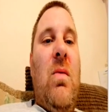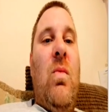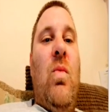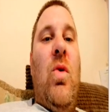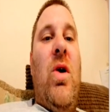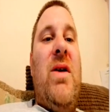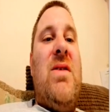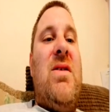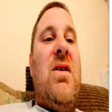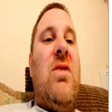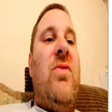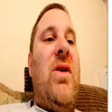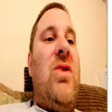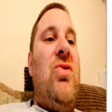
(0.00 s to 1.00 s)
What is the
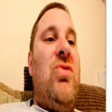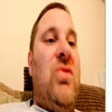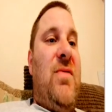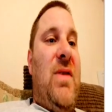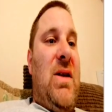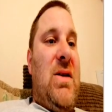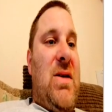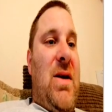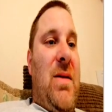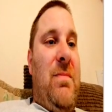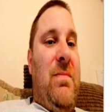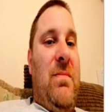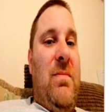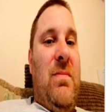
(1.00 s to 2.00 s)
credentials fallacy?
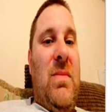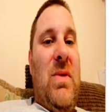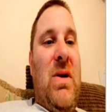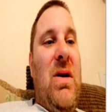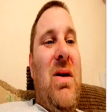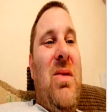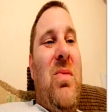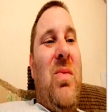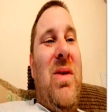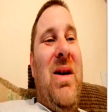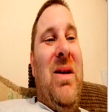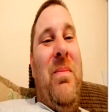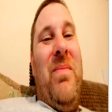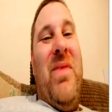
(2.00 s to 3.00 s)

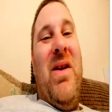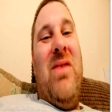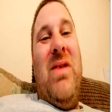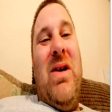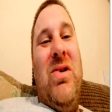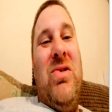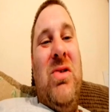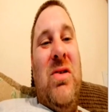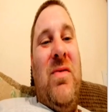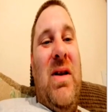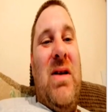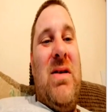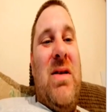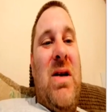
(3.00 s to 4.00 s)
Well, the credentials
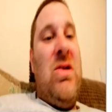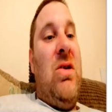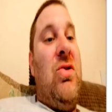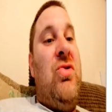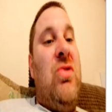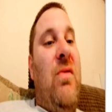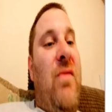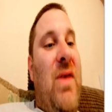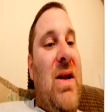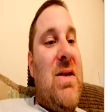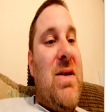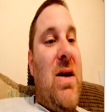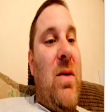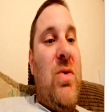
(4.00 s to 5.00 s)
fallacy is a logical
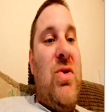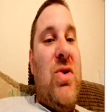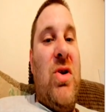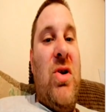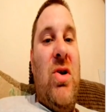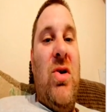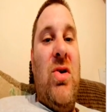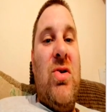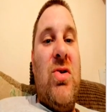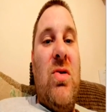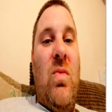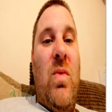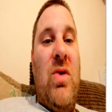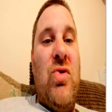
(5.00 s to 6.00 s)
fallacy which occurs
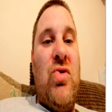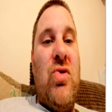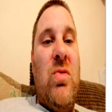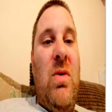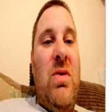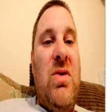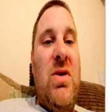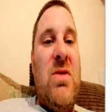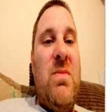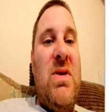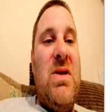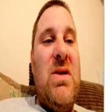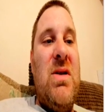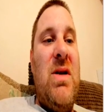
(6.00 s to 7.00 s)
when someone
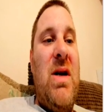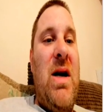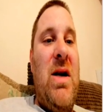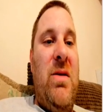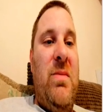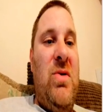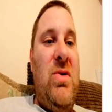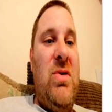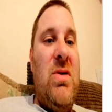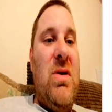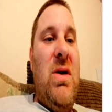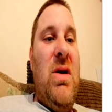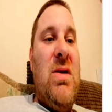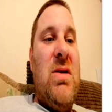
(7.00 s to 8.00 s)
dismisses an argument
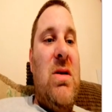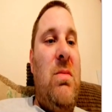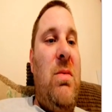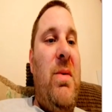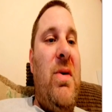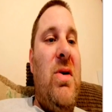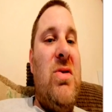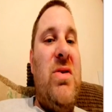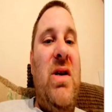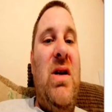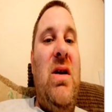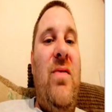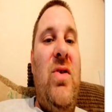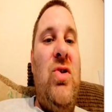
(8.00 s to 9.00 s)
simply because the
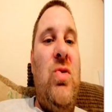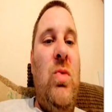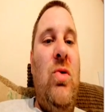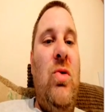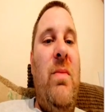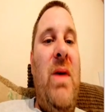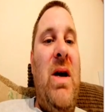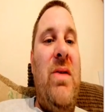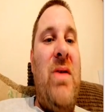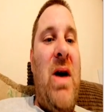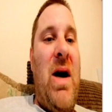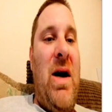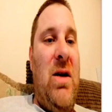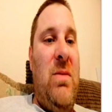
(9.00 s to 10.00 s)
individual who made
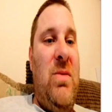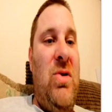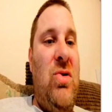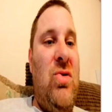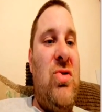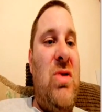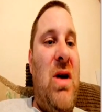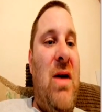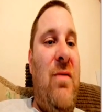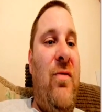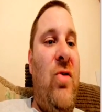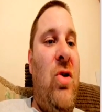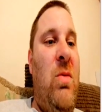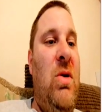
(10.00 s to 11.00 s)
that argument doesn't have
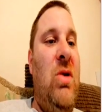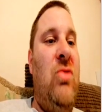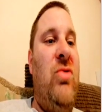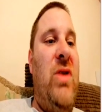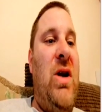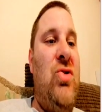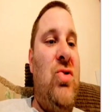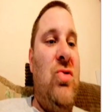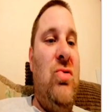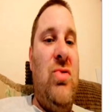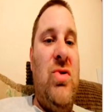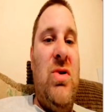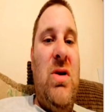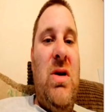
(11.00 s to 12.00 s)
formal
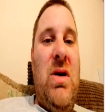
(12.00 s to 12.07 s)
credentials